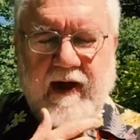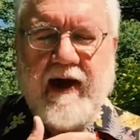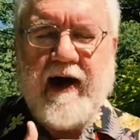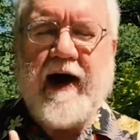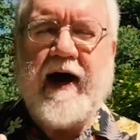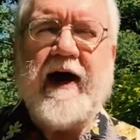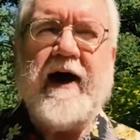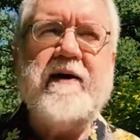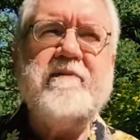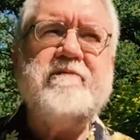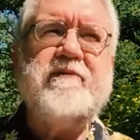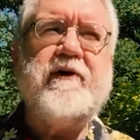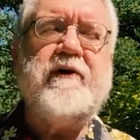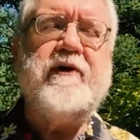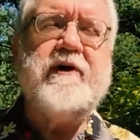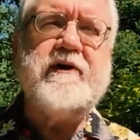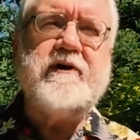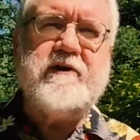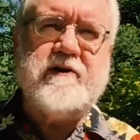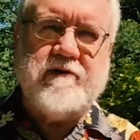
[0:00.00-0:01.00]
I am
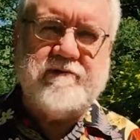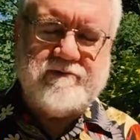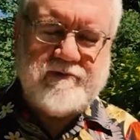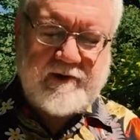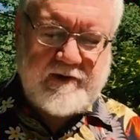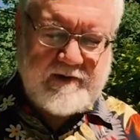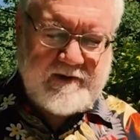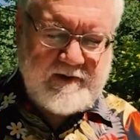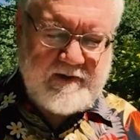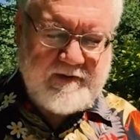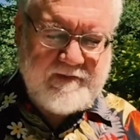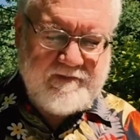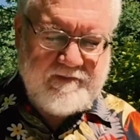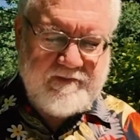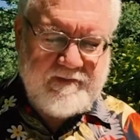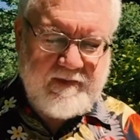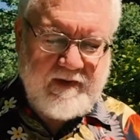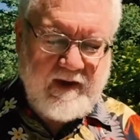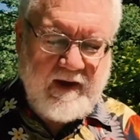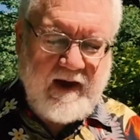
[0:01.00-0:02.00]
very different.
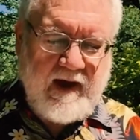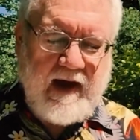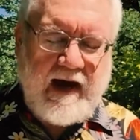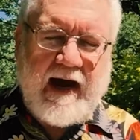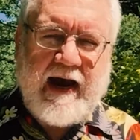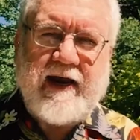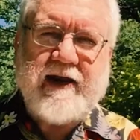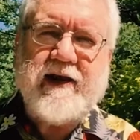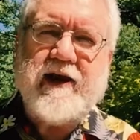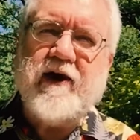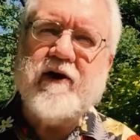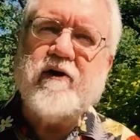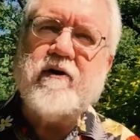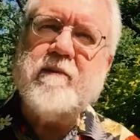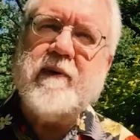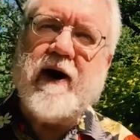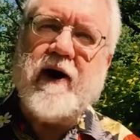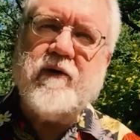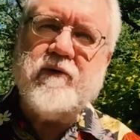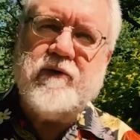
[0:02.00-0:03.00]
I care
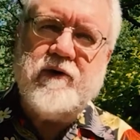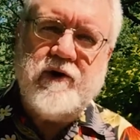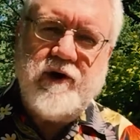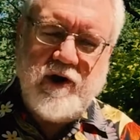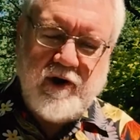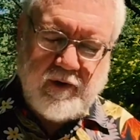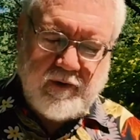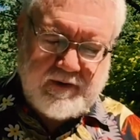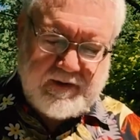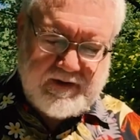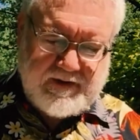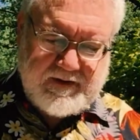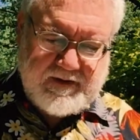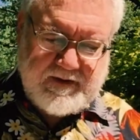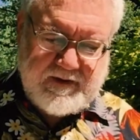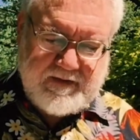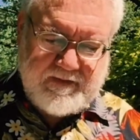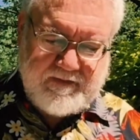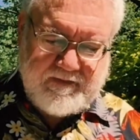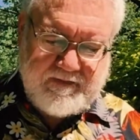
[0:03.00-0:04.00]
about notes
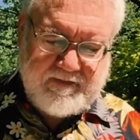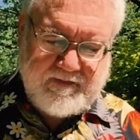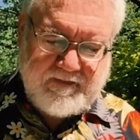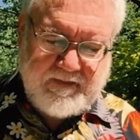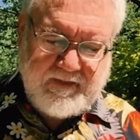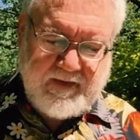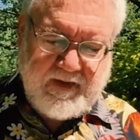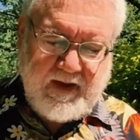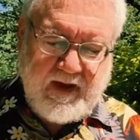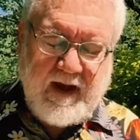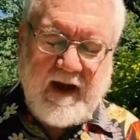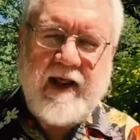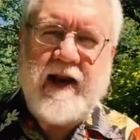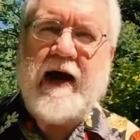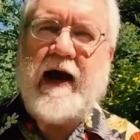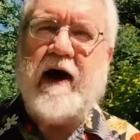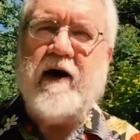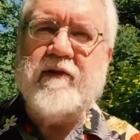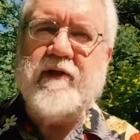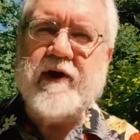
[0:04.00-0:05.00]
and
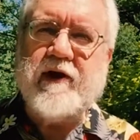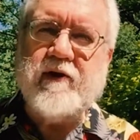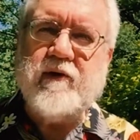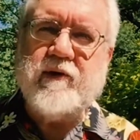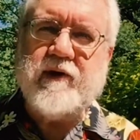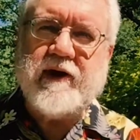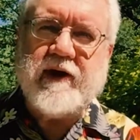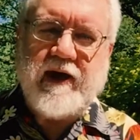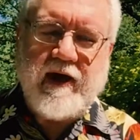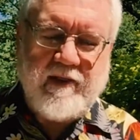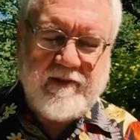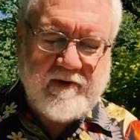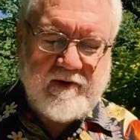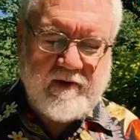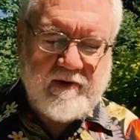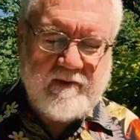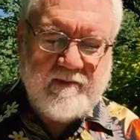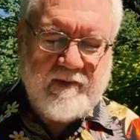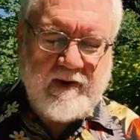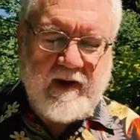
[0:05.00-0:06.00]
how they go
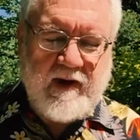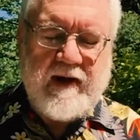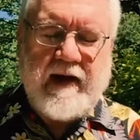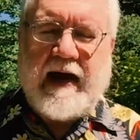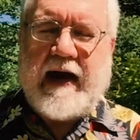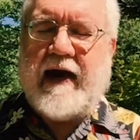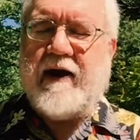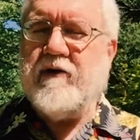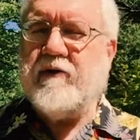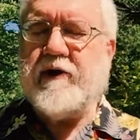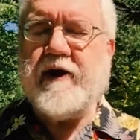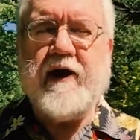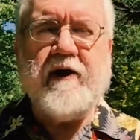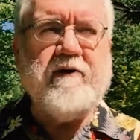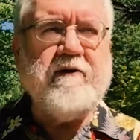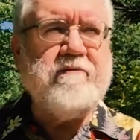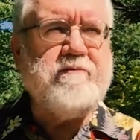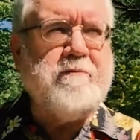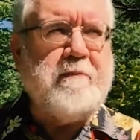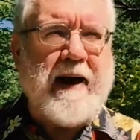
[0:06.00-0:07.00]
together. I don't
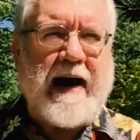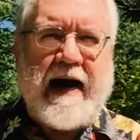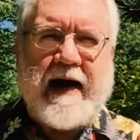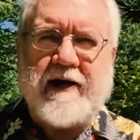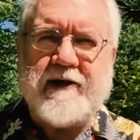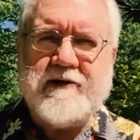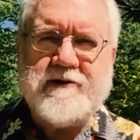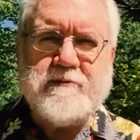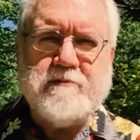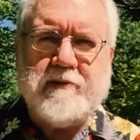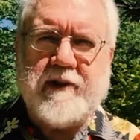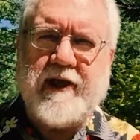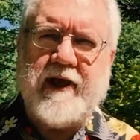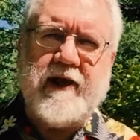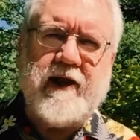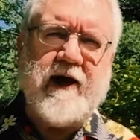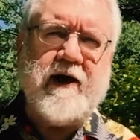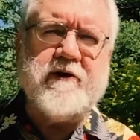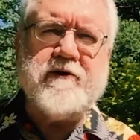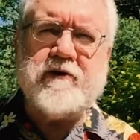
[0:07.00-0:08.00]
care if Bach is
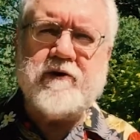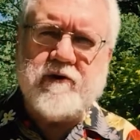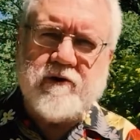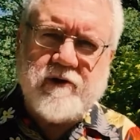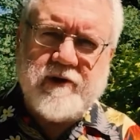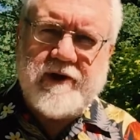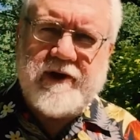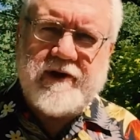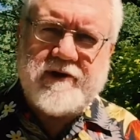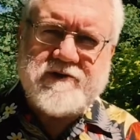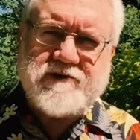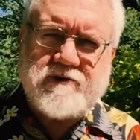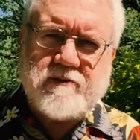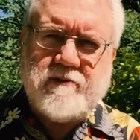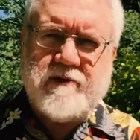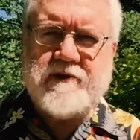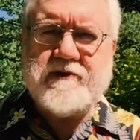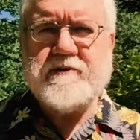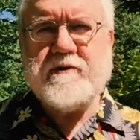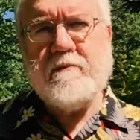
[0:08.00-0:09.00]
played on early
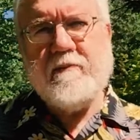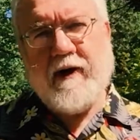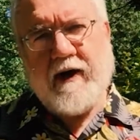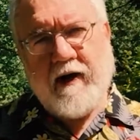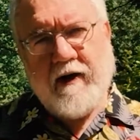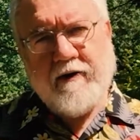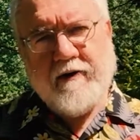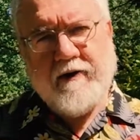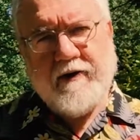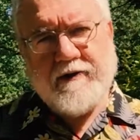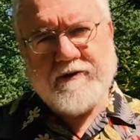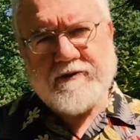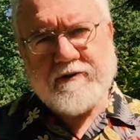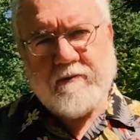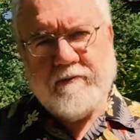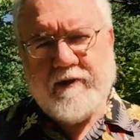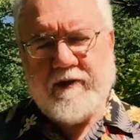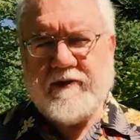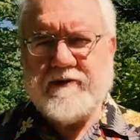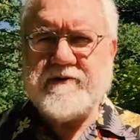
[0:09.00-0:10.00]
instruments or modern
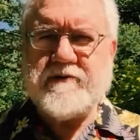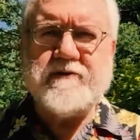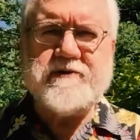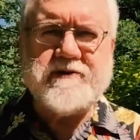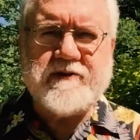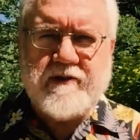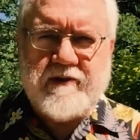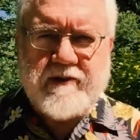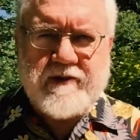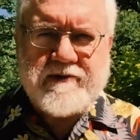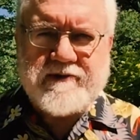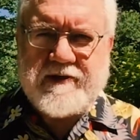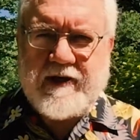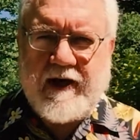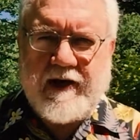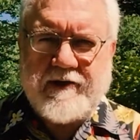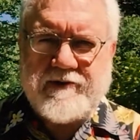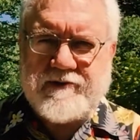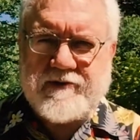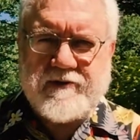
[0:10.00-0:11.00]
instruments or
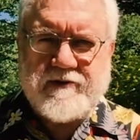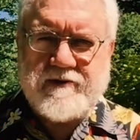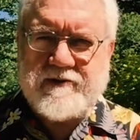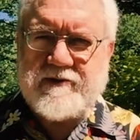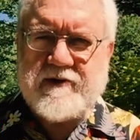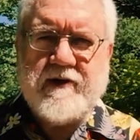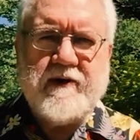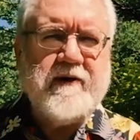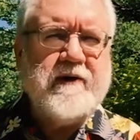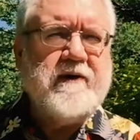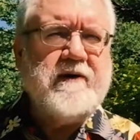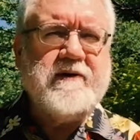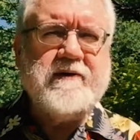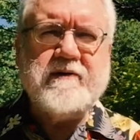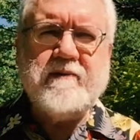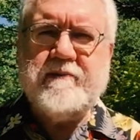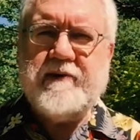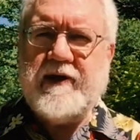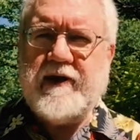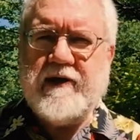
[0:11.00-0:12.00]
synthesizers.
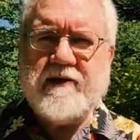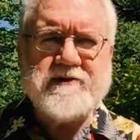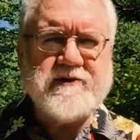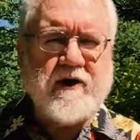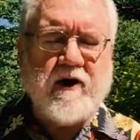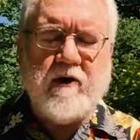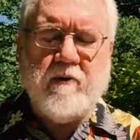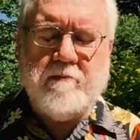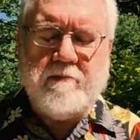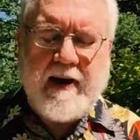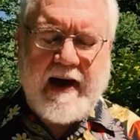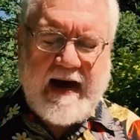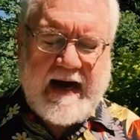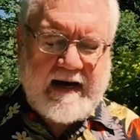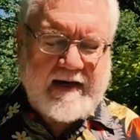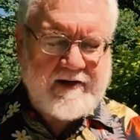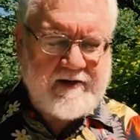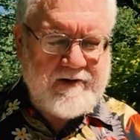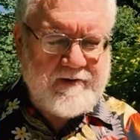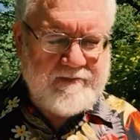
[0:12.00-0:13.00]
To me, it's all
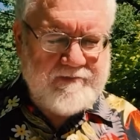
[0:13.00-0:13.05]
Bach.